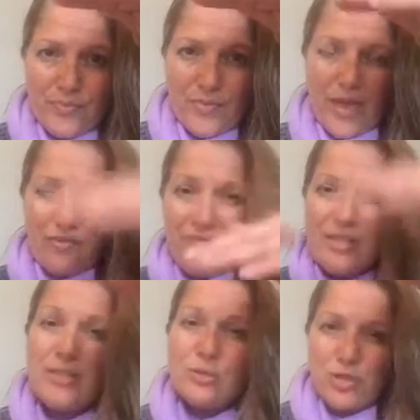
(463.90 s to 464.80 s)
a
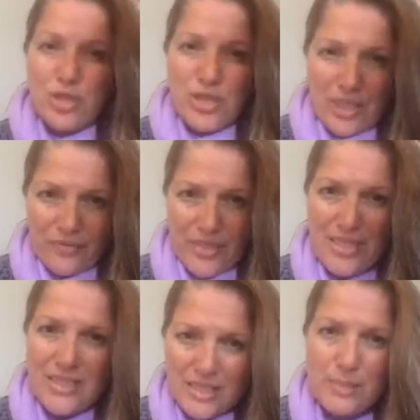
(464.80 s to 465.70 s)
physical shift is
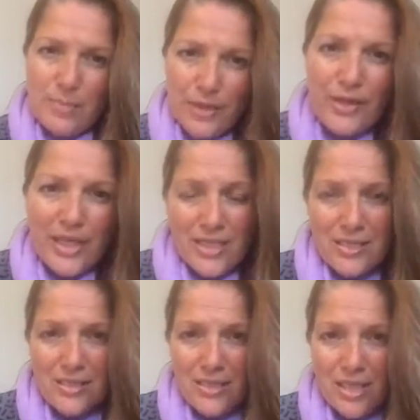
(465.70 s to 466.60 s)

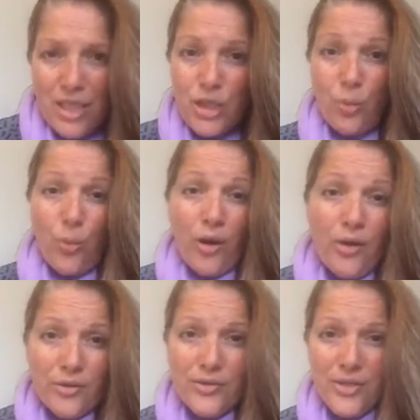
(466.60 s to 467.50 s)
experienced in your
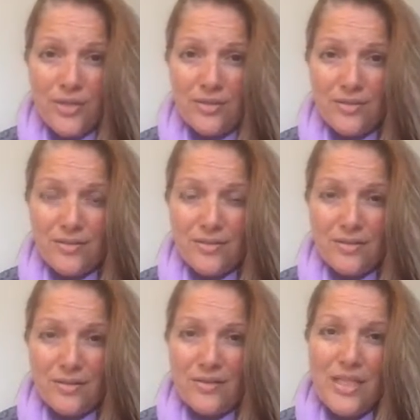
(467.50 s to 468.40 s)
world.
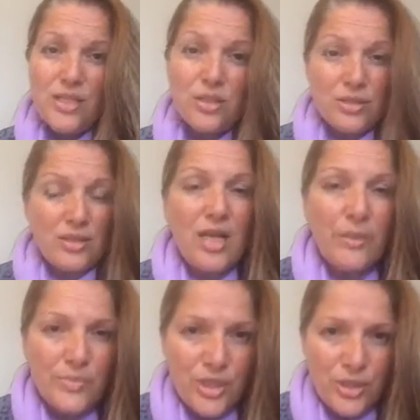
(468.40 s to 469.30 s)
Things start to come
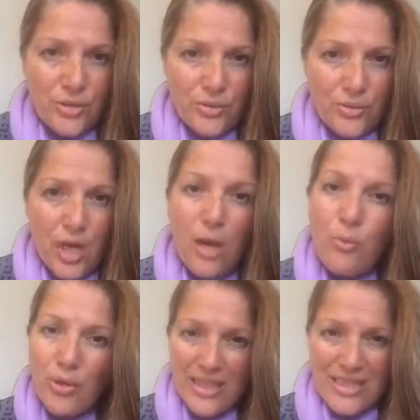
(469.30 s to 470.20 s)
to you
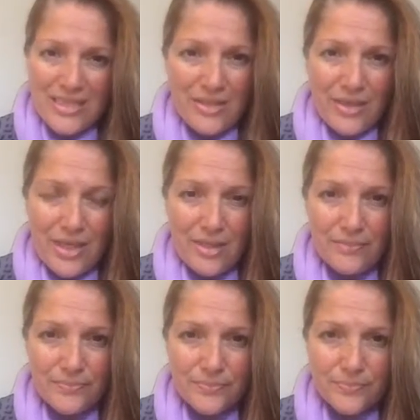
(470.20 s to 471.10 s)
more easily.
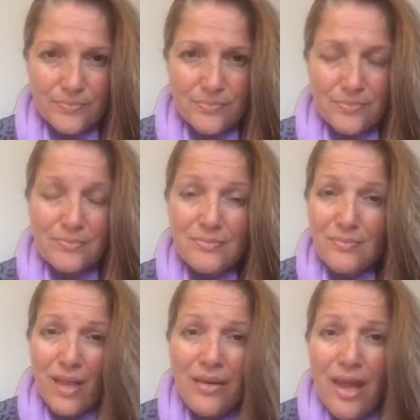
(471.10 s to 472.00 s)

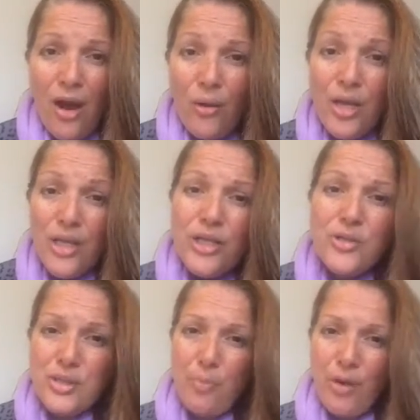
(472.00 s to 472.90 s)
Now, here's
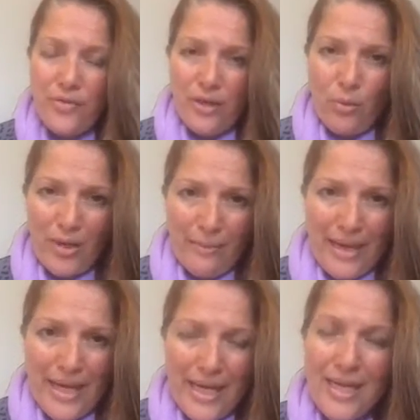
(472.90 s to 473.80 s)
the point that I want to
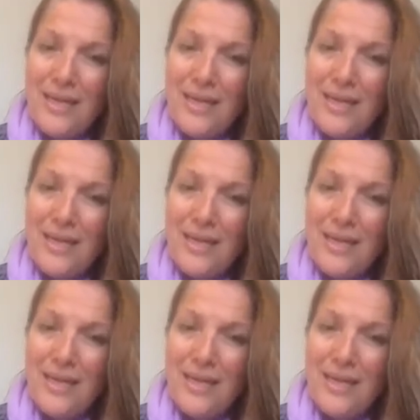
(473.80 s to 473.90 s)
make.